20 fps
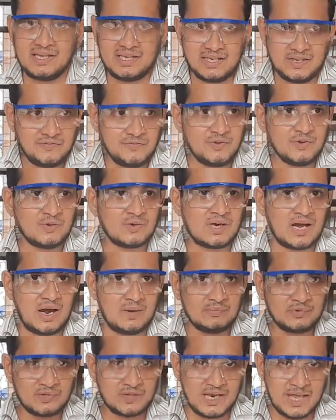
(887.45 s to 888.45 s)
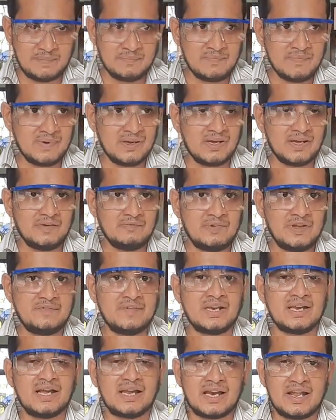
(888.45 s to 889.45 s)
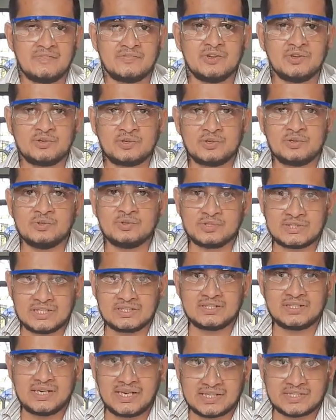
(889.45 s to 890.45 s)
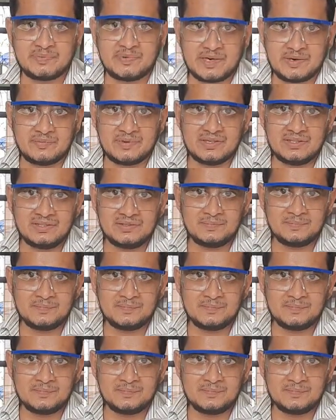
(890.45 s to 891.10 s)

If you come to lab, we will allow you to do such experiment,